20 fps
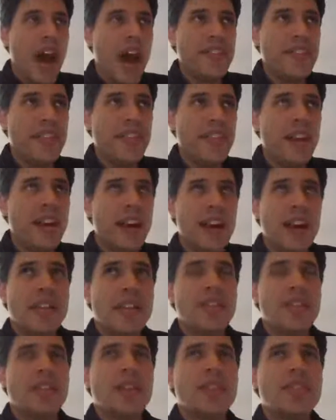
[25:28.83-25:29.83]
I think
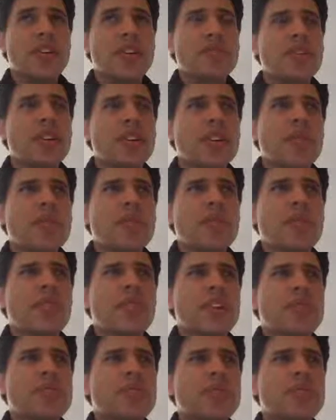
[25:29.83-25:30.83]
there's
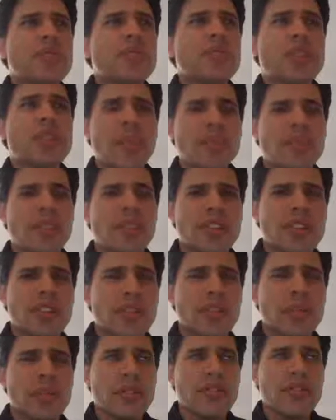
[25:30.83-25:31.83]
no
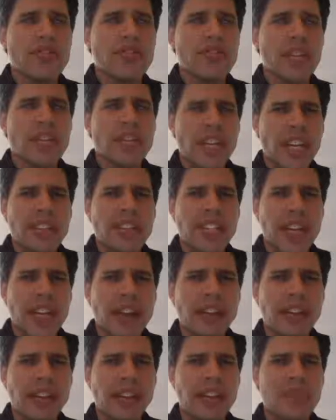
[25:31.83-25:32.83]
substitute for just
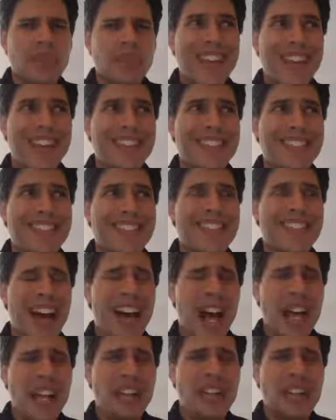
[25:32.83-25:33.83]
telling them it's
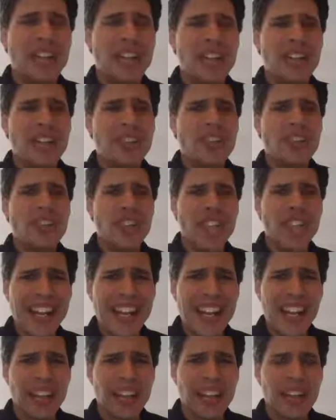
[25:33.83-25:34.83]
not
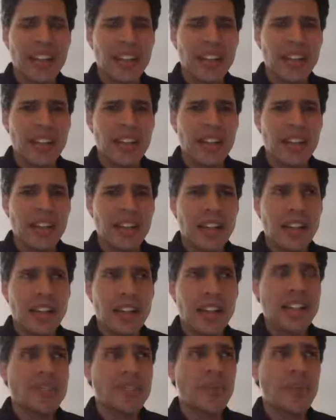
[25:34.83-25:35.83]
cheating.
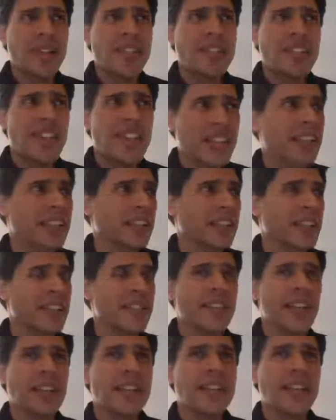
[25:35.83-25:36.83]
That's
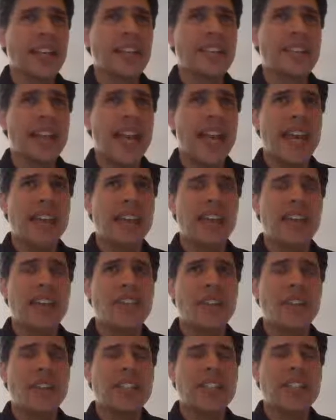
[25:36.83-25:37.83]
ridiculous. That's like saying
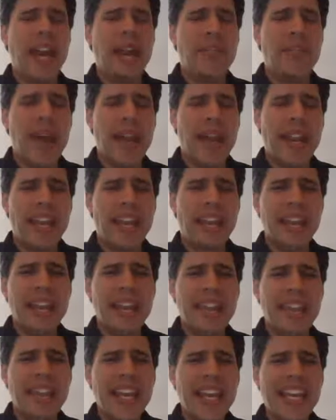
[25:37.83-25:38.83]
if you're a diabetic,
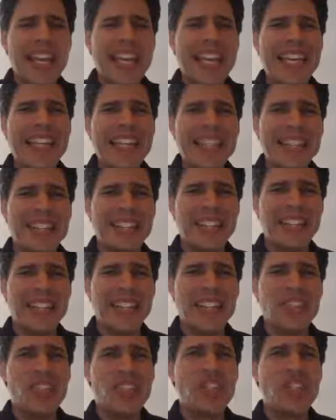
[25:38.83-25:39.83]
taking
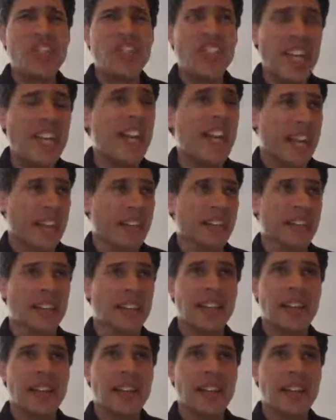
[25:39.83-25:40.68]
insulin is cheating.